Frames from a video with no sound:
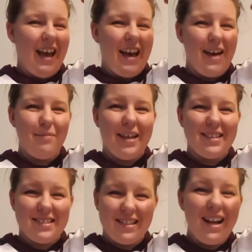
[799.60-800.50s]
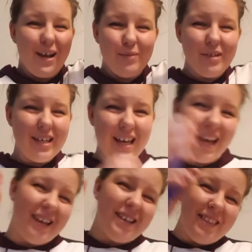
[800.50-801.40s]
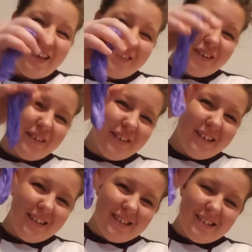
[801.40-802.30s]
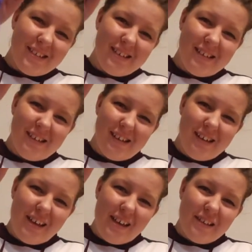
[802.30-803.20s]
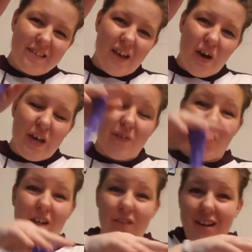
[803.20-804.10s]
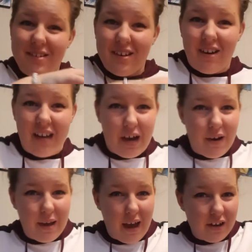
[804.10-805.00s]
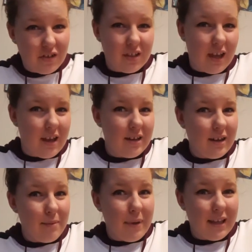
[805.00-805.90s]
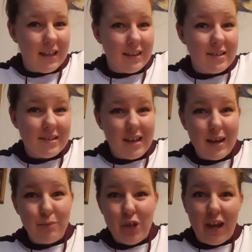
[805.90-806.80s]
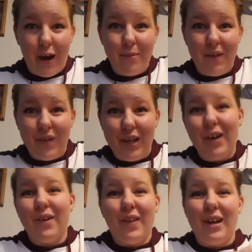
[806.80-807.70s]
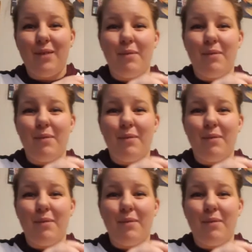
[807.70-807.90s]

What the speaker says: I made slime today. Isn't that the coolest? So if you're interested on how I actually ended up making the slime, check out my video that I'm